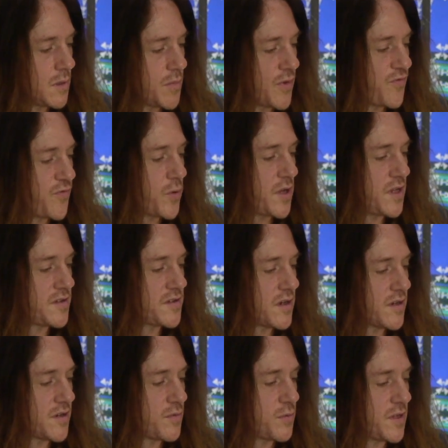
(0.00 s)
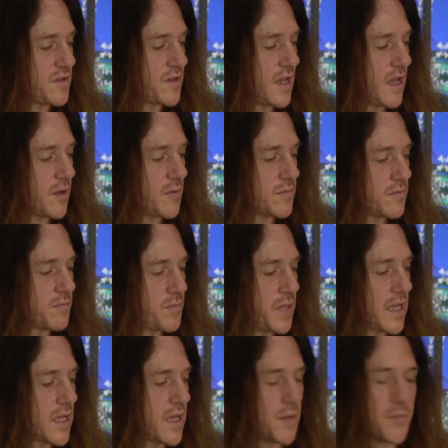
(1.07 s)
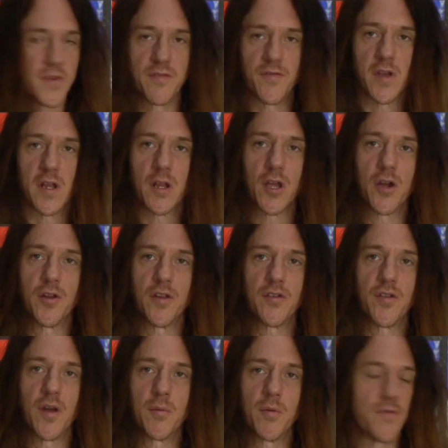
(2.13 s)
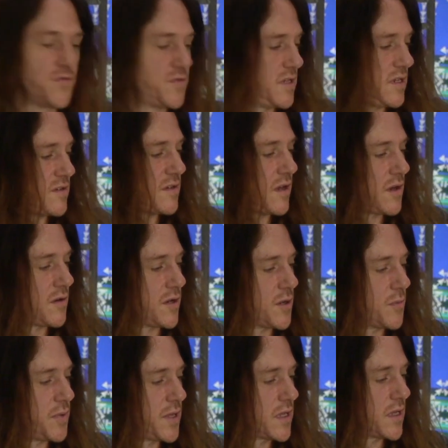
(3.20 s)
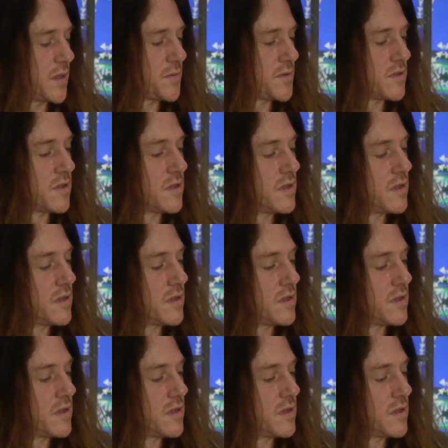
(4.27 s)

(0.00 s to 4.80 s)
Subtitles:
before you start switching out pickups, if you're going to go to the trouble of desoldering your pickups,